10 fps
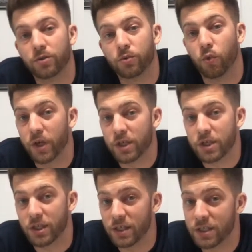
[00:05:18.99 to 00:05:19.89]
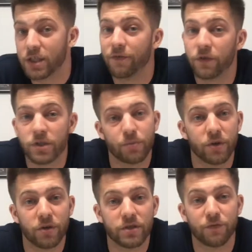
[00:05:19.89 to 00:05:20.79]
which is the first
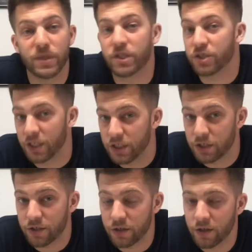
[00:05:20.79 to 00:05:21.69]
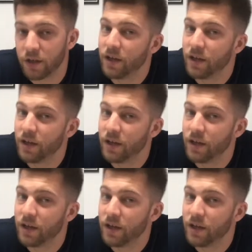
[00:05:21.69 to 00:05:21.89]
appearance of Mr. Sinister.